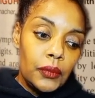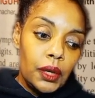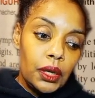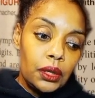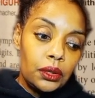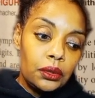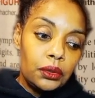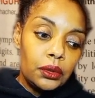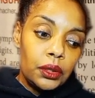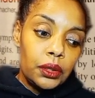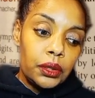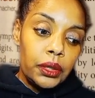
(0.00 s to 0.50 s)

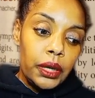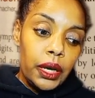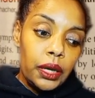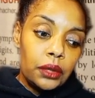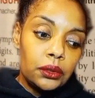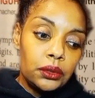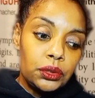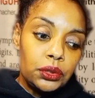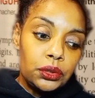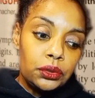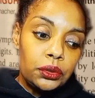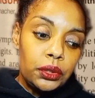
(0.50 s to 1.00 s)
you learn how
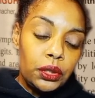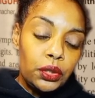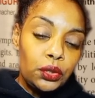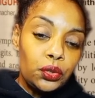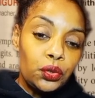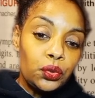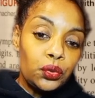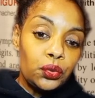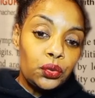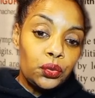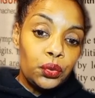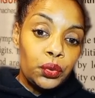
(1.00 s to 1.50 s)
to get
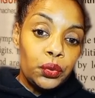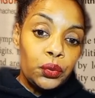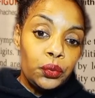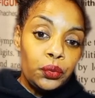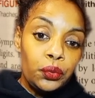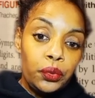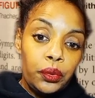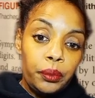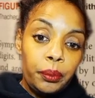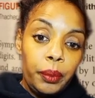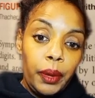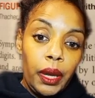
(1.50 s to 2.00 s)
through
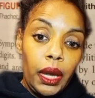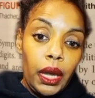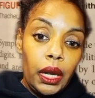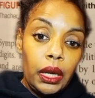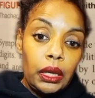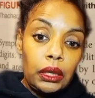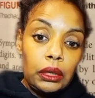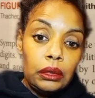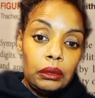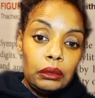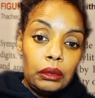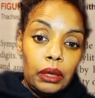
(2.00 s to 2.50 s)
the
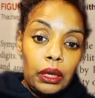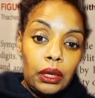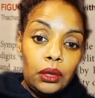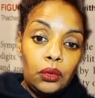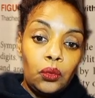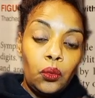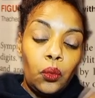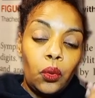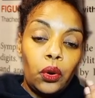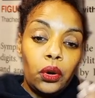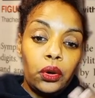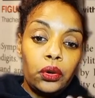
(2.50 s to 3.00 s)
pain and
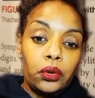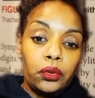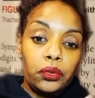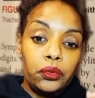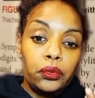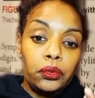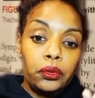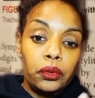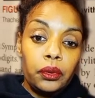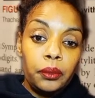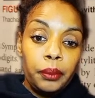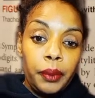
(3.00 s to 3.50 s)
work
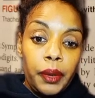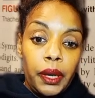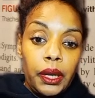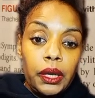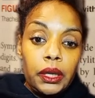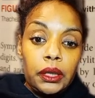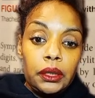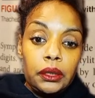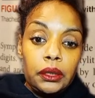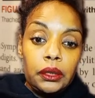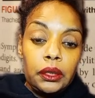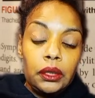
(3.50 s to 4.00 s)
through the
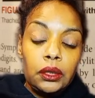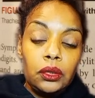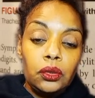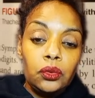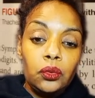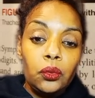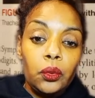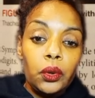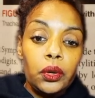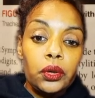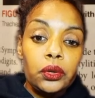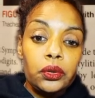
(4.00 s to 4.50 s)
pain and
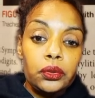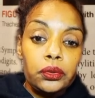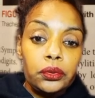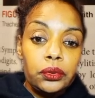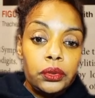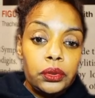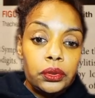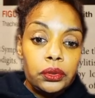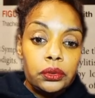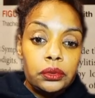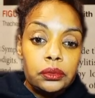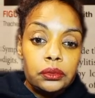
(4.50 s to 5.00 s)
work
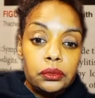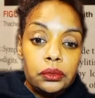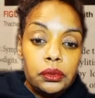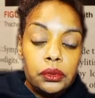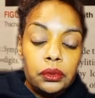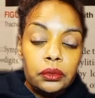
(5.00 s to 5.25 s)
through